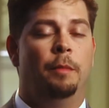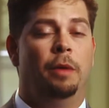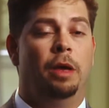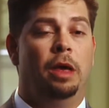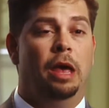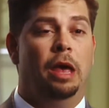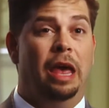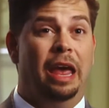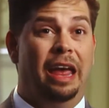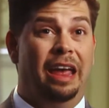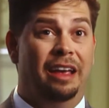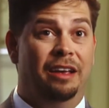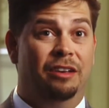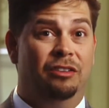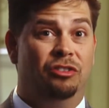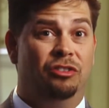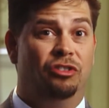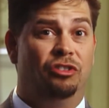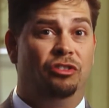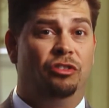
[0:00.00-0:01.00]
need to have a
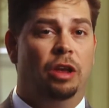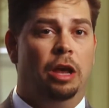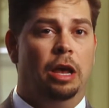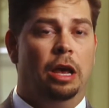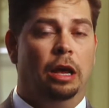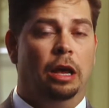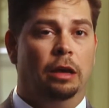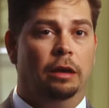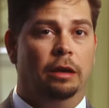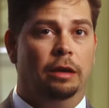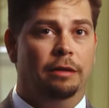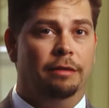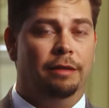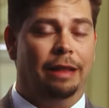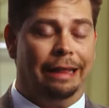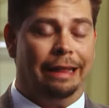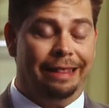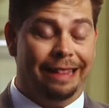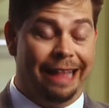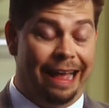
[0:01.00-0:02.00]
degree of comfort in
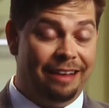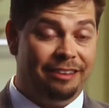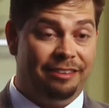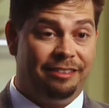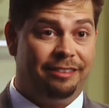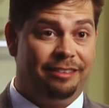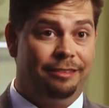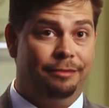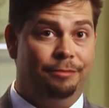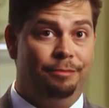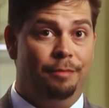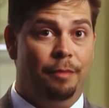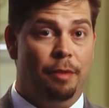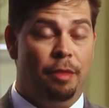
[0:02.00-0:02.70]
front of a camera.